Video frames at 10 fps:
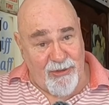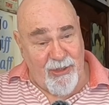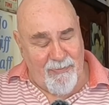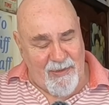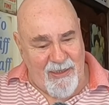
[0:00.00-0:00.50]

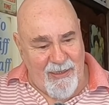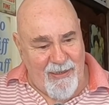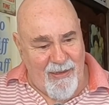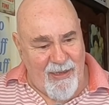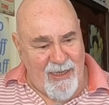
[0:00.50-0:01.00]
Germany,
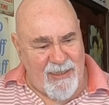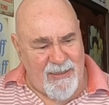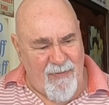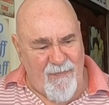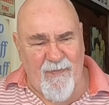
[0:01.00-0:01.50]

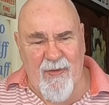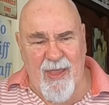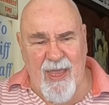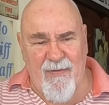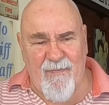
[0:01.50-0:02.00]

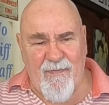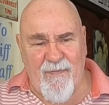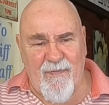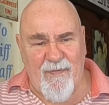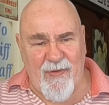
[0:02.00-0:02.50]

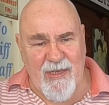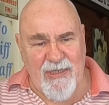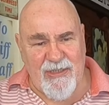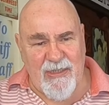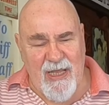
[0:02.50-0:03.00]

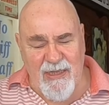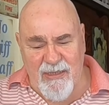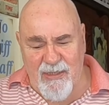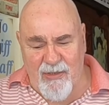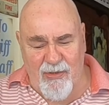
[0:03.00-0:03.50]

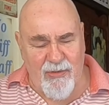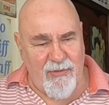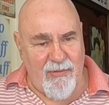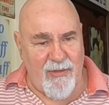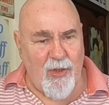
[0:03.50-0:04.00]
Friesland, or
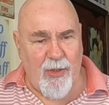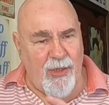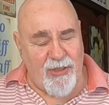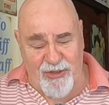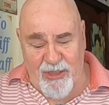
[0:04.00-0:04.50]

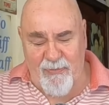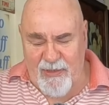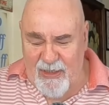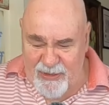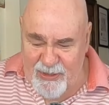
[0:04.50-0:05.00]
northern
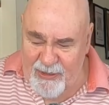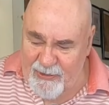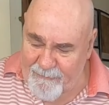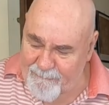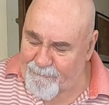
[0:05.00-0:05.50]
Germany, I
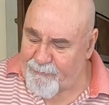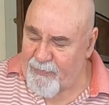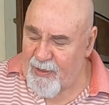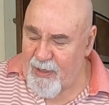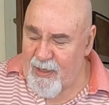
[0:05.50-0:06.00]
think.
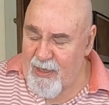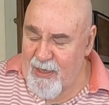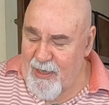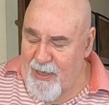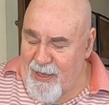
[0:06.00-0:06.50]

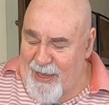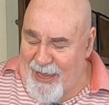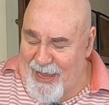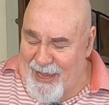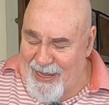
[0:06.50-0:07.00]

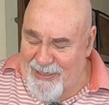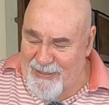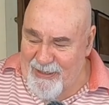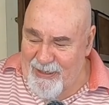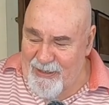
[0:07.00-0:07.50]

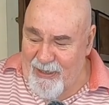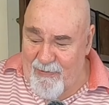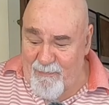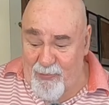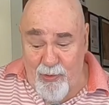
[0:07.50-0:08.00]
And
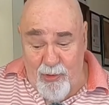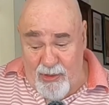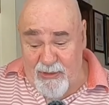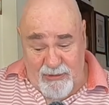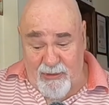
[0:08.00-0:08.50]
the
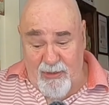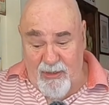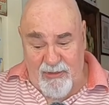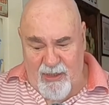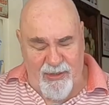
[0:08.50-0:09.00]
brewery is
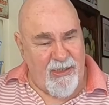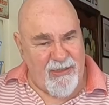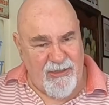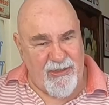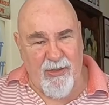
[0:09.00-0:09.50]
I
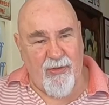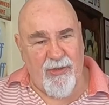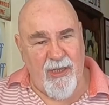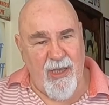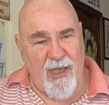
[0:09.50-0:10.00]
think it's just
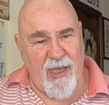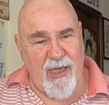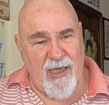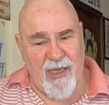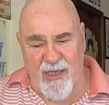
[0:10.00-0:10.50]
called
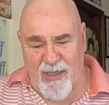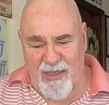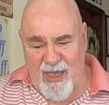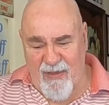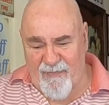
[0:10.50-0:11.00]

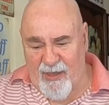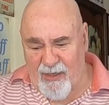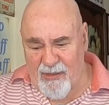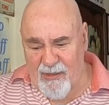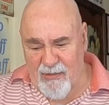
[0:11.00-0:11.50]

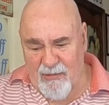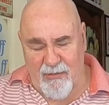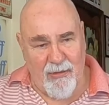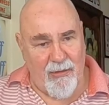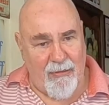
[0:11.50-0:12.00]
Jever.
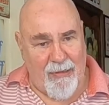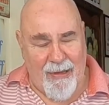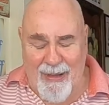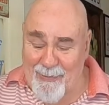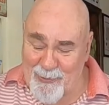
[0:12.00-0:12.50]

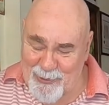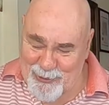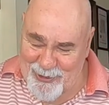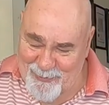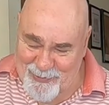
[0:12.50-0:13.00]
I'm not
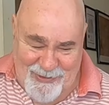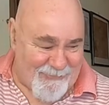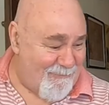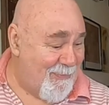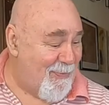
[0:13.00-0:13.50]
sure about that.